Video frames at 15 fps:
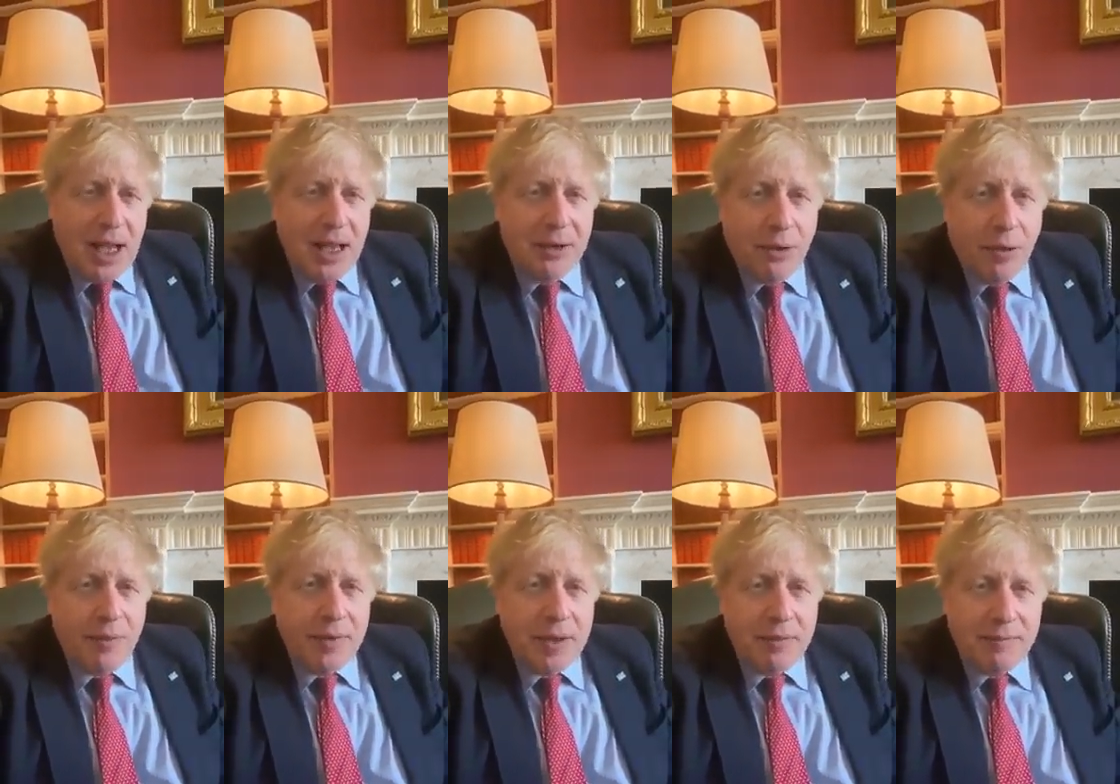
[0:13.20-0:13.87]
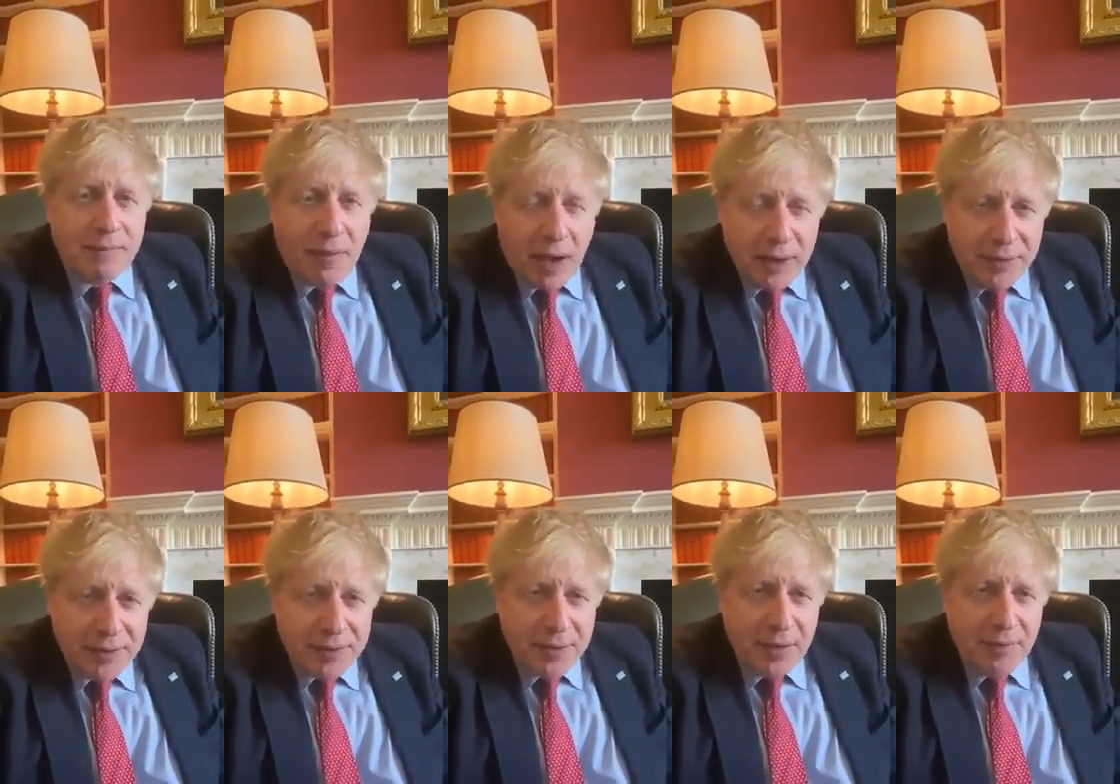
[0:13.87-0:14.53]
And on the
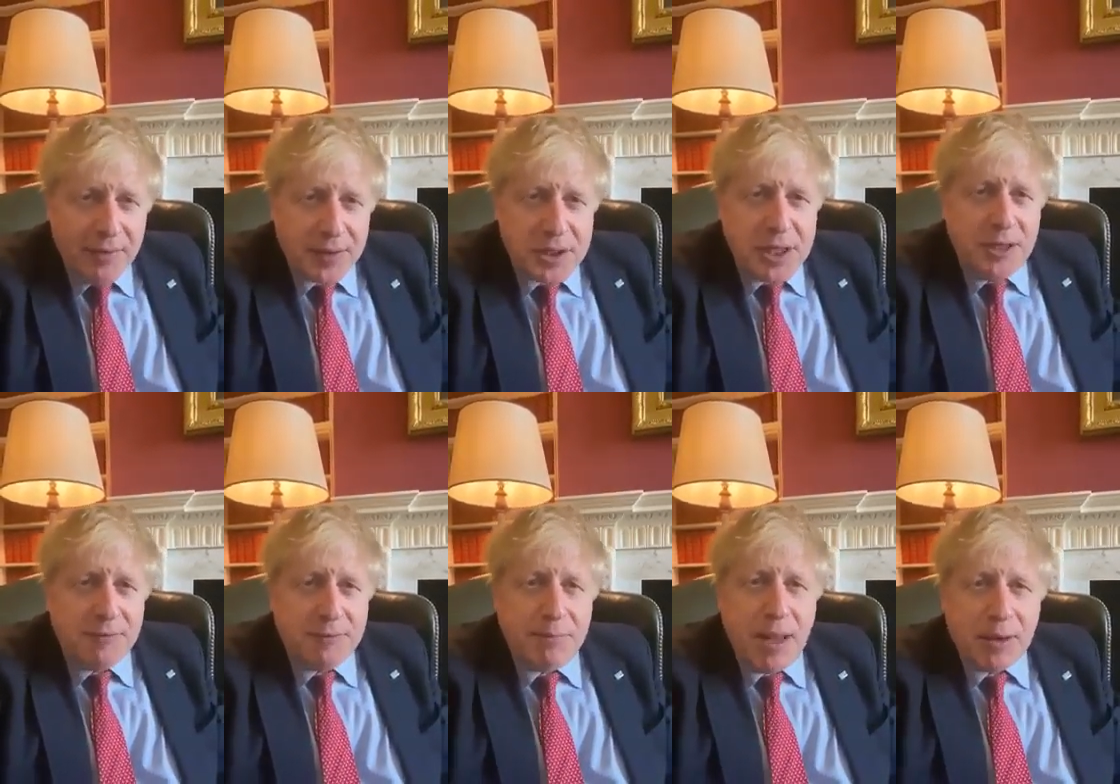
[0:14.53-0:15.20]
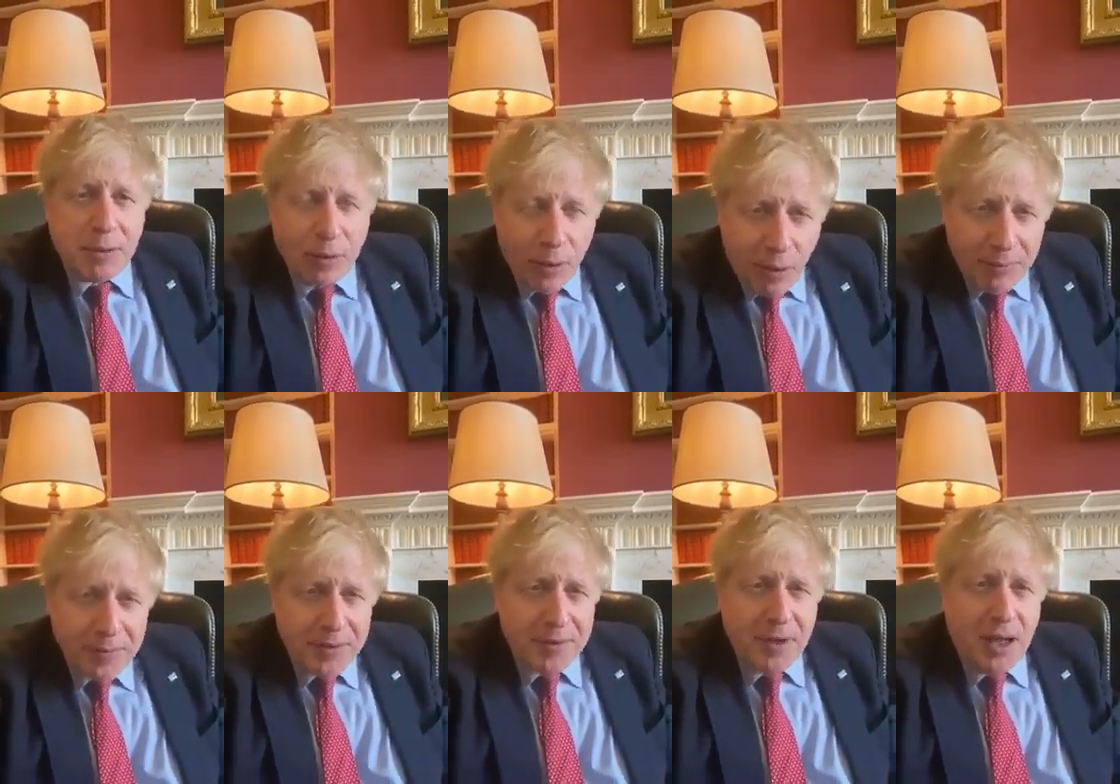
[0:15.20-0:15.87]
advice of the chief medical
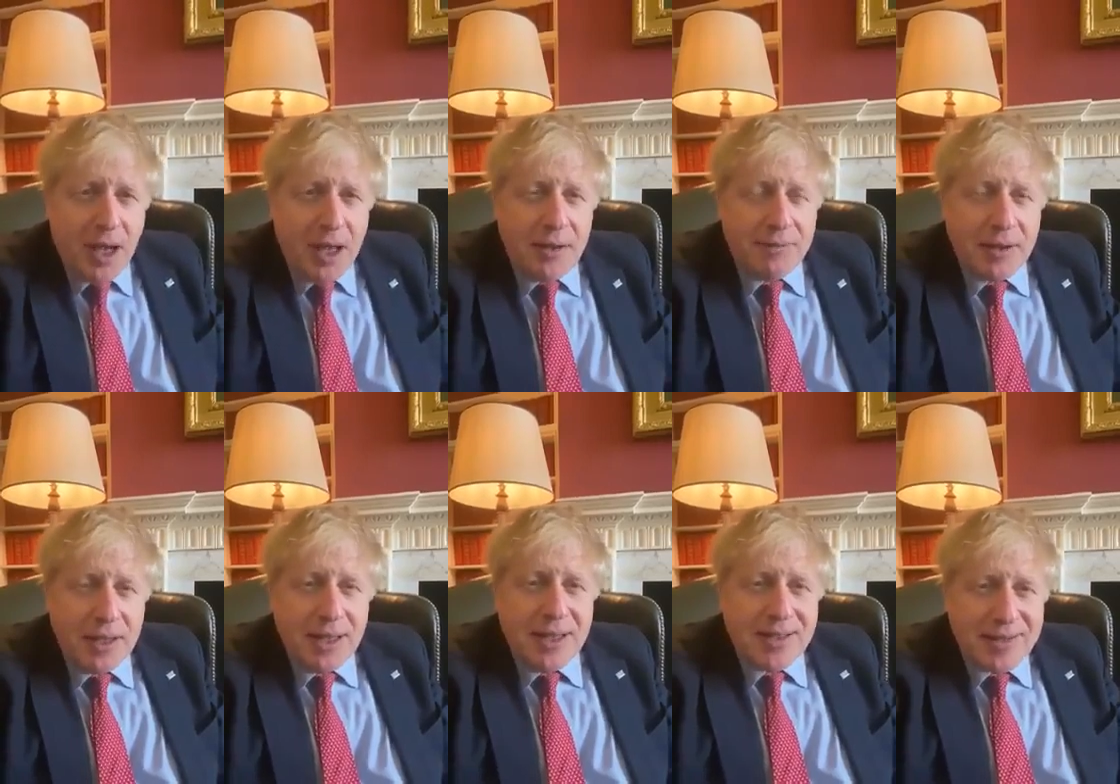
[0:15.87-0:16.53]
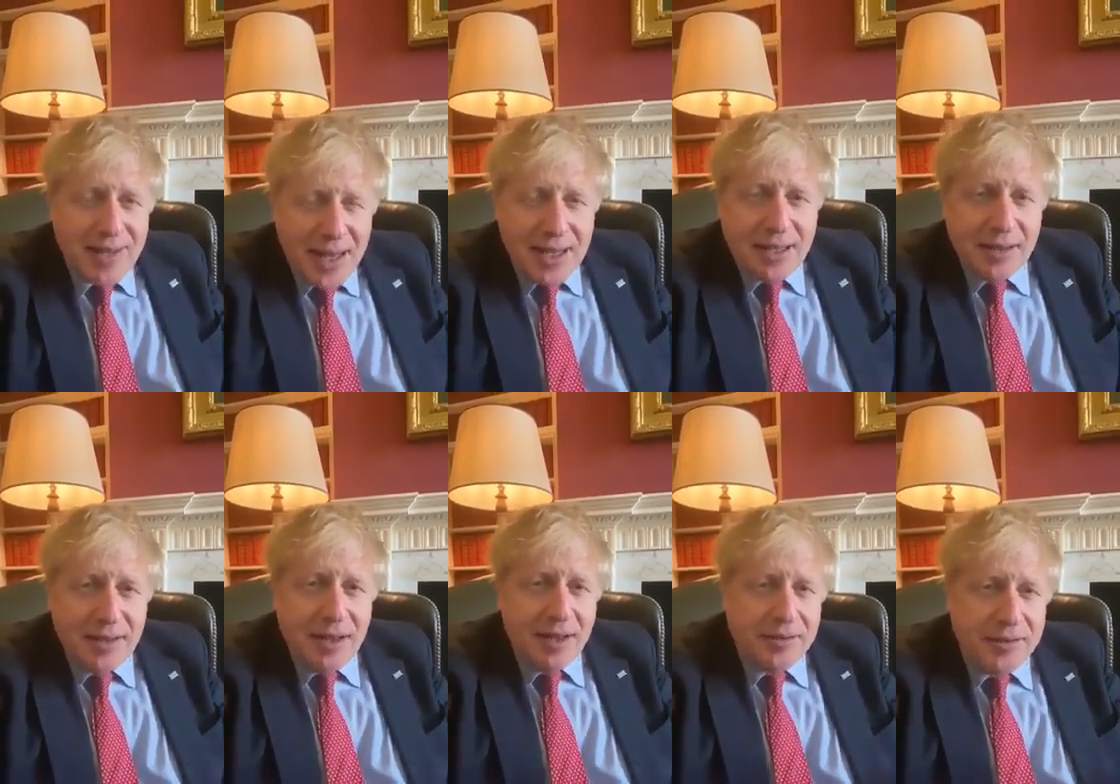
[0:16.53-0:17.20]
officer, I've
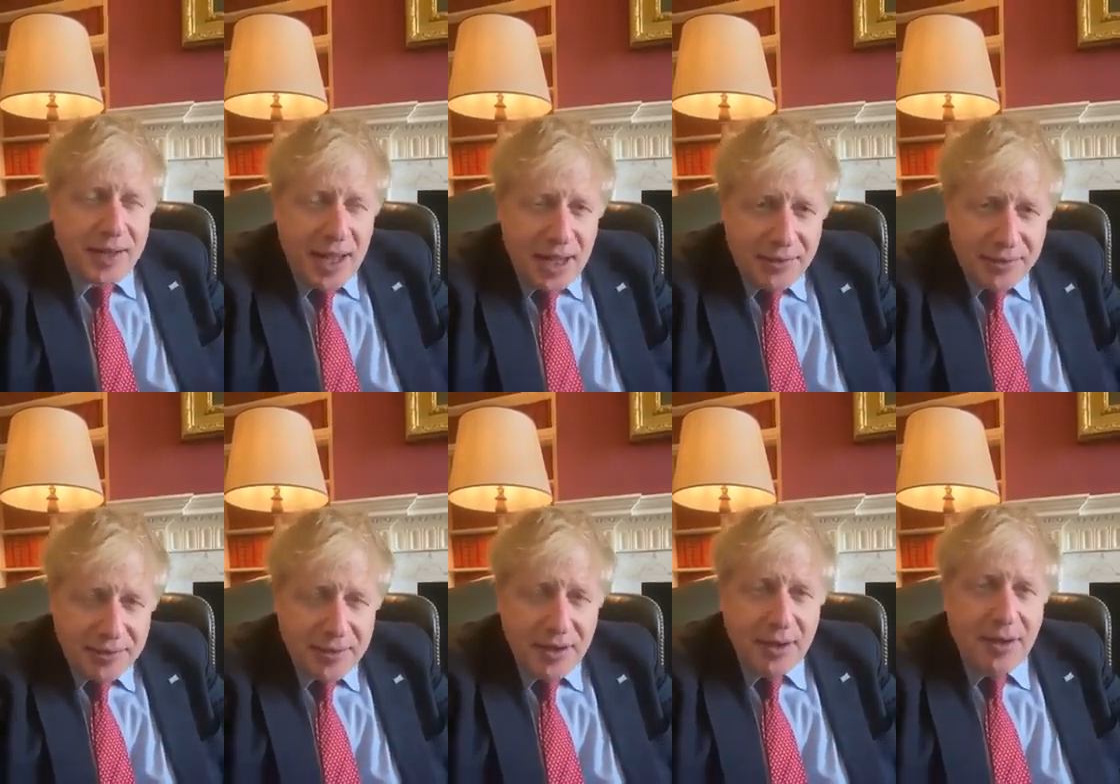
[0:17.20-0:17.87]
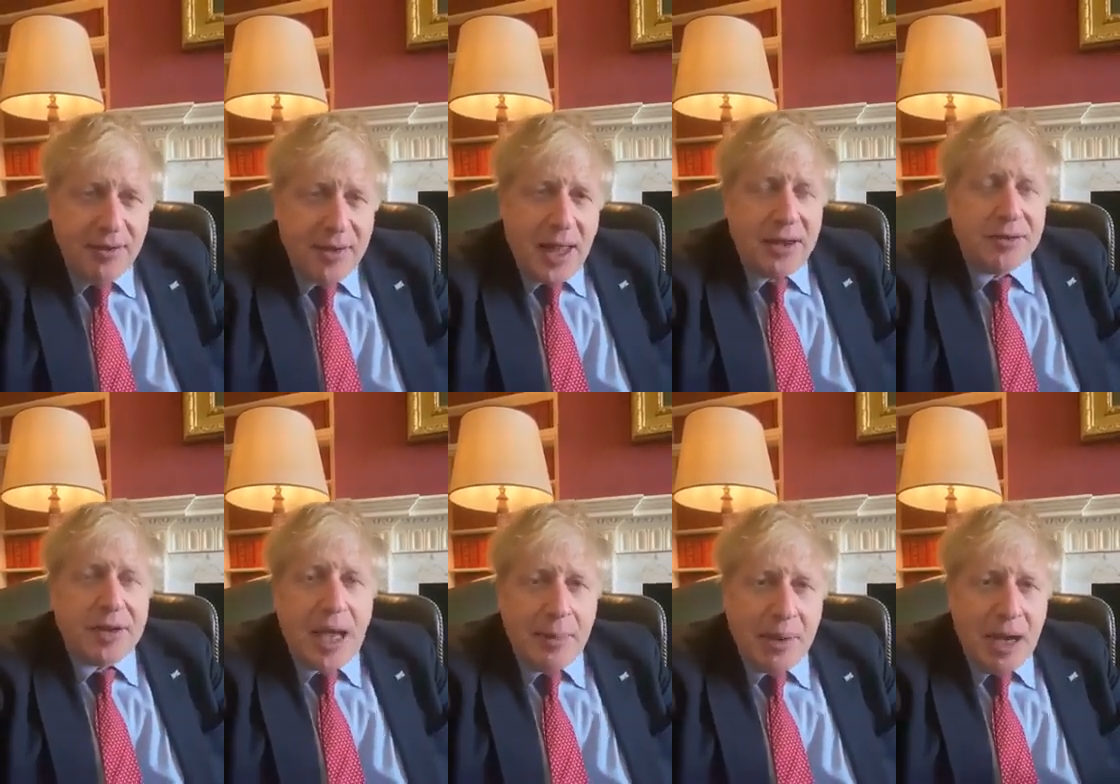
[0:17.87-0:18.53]
taken a test that
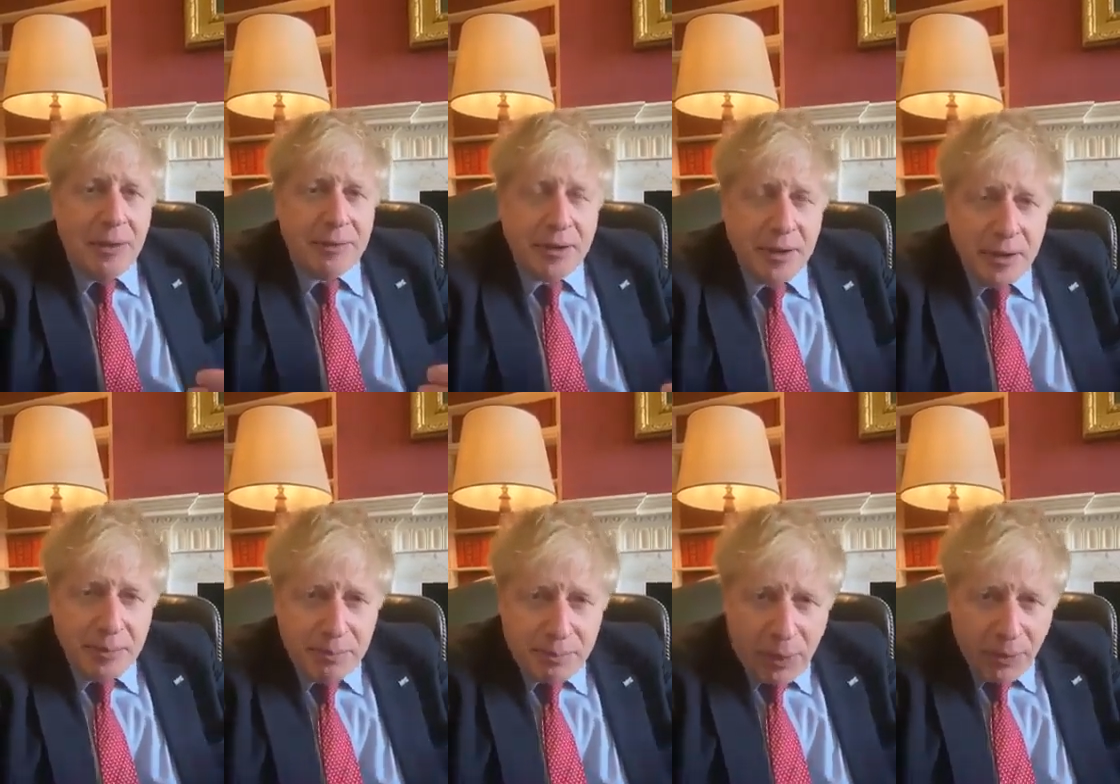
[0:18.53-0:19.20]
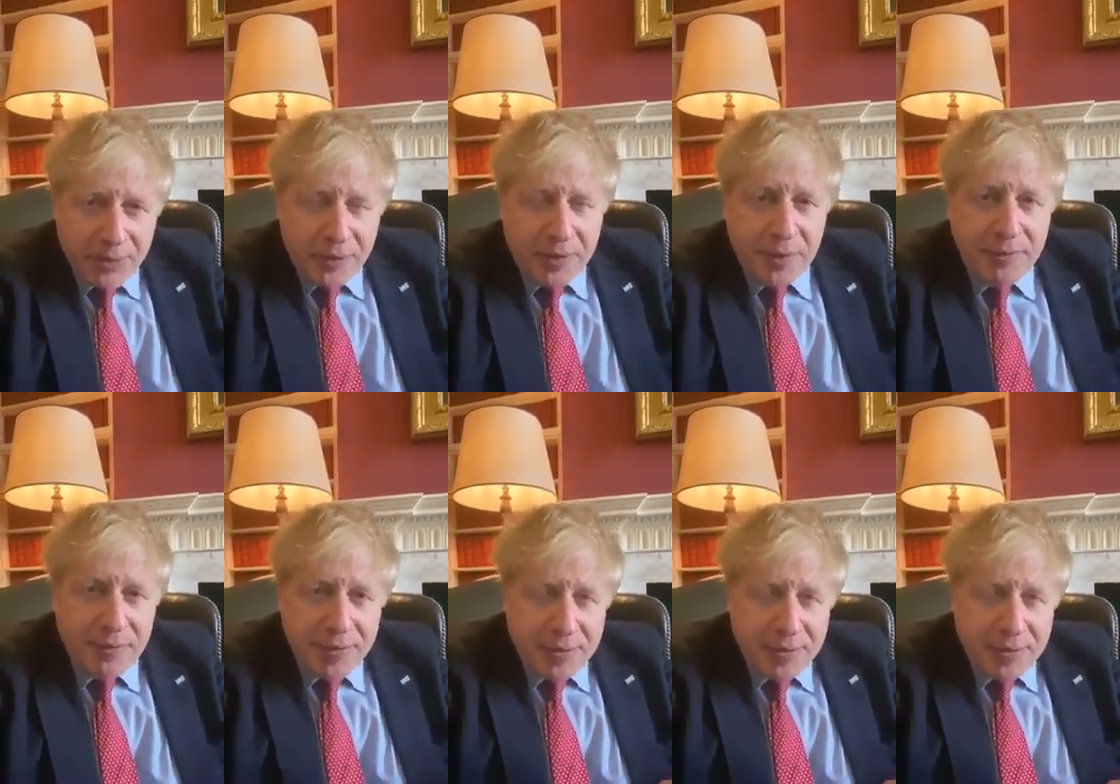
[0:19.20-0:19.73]
has come out positive.